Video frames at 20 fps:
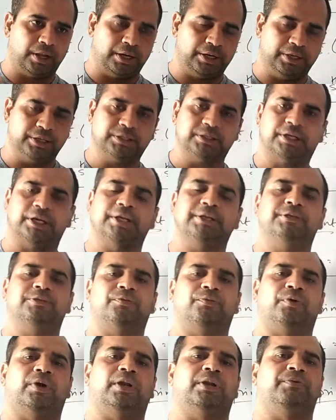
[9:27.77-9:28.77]
strings
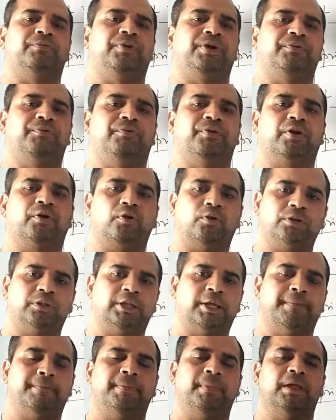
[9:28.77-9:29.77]
when we work on
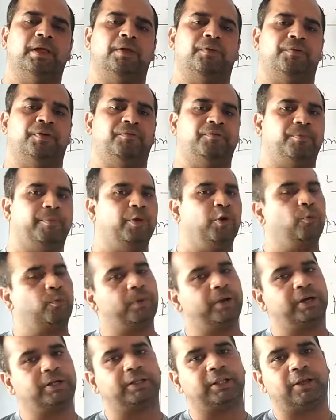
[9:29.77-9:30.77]
them, when we
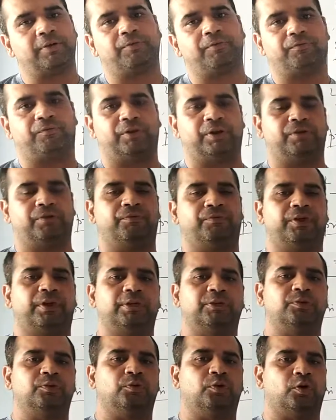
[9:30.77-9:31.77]
manipulate them, when we
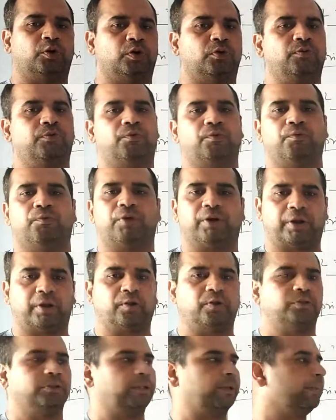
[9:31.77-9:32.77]
do a lot of working
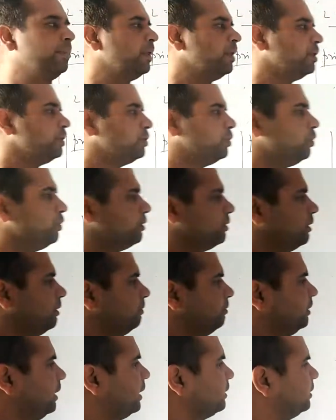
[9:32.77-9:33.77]
on them. So
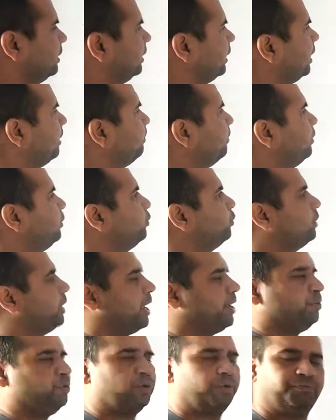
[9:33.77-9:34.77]
slicing can be
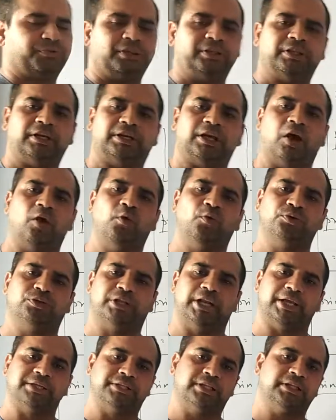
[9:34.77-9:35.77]
used. You have seen that how
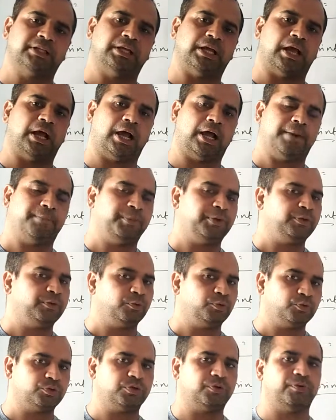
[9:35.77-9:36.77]
slicing are being
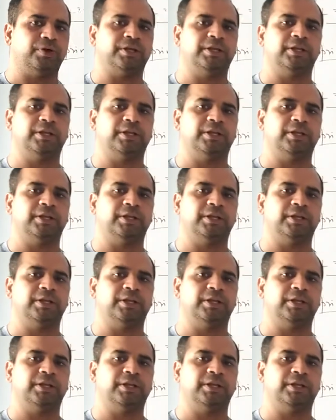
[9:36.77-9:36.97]
used in